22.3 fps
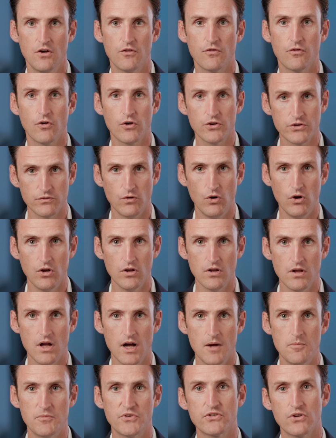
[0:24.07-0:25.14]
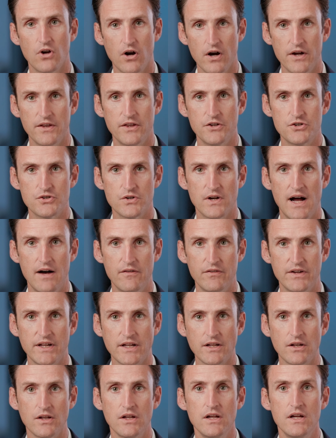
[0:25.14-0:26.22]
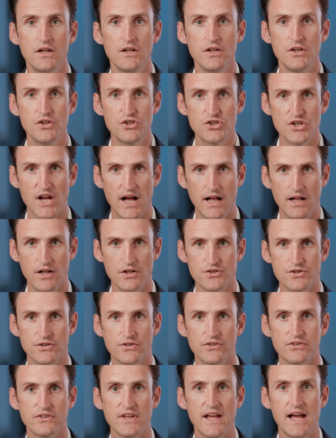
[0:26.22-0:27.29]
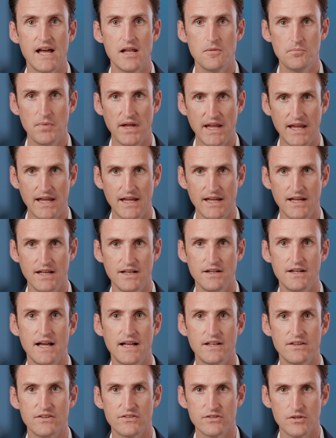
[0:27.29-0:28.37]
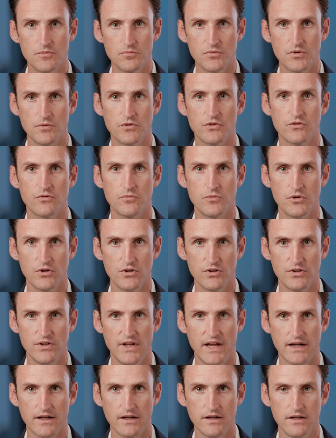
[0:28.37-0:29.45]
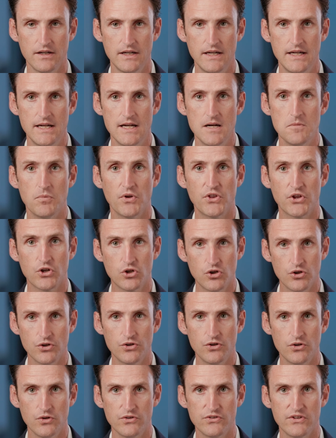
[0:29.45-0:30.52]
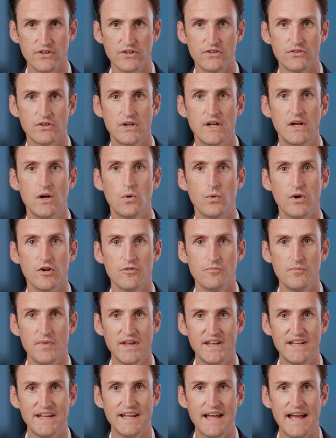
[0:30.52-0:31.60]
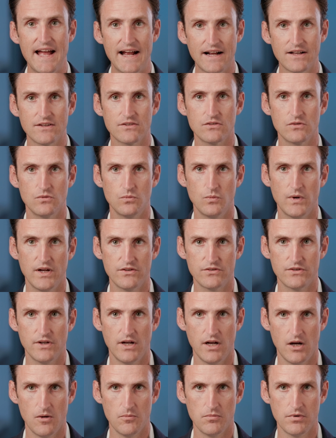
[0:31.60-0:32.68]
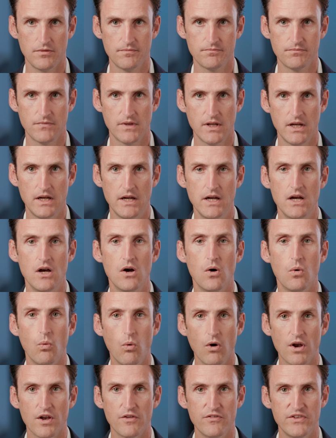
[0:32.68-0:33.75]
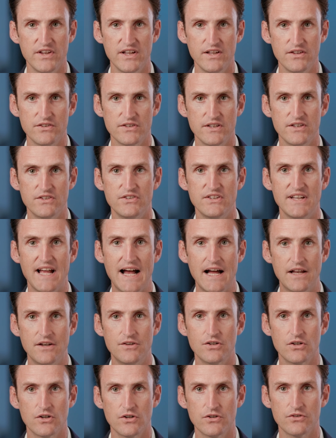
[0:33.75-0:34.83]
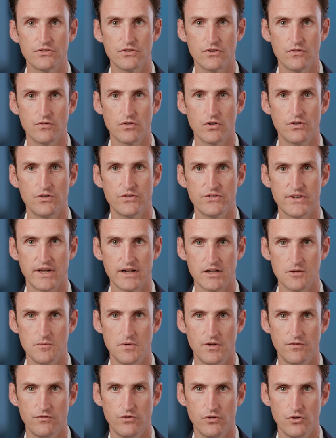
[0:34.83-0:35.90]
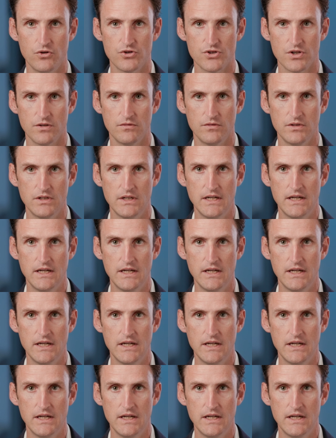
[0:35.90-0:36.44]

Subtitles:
First of all, I'm sorry that you're having challenges and pain and symptoms for your neck, but the good news is we have many excellent ways to help. One of these is the anterior cervical discectomy infusion.